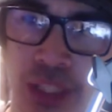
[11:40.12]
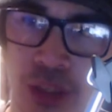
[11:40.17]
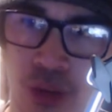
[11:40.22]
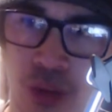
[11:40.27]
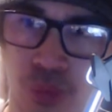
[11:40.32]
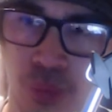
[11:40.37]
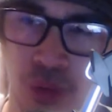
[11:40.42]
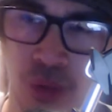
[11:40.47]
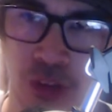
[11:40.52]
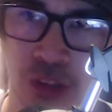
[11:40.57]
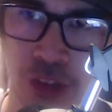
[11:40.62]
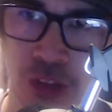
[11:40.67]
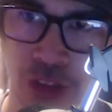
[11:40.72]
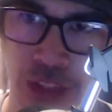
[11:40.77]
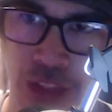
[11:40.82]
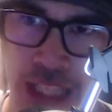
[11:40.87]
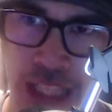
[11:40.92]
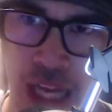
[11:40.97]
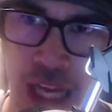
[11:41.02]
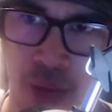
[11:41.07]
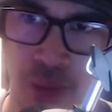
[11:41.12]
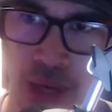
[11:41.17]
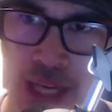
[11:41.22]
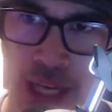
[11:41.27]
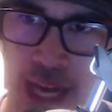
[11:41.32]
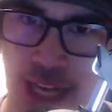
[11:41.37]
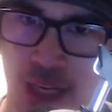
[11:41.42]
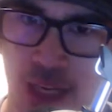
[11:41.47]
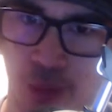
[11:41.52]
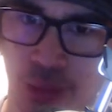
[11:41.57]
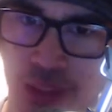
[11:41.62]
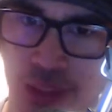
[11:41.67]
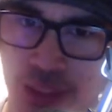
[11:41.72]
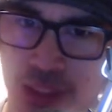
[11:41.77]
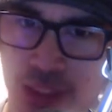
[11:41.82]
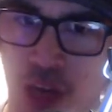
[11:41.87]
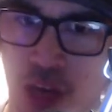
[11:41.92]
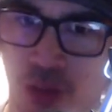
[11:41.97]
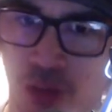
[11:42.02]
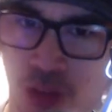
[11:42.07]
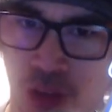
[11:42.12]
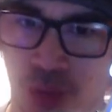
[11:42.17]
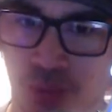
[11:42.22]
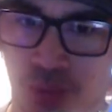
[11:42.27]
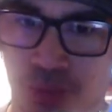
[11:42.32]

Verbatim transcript: personal dynamic, and then we discover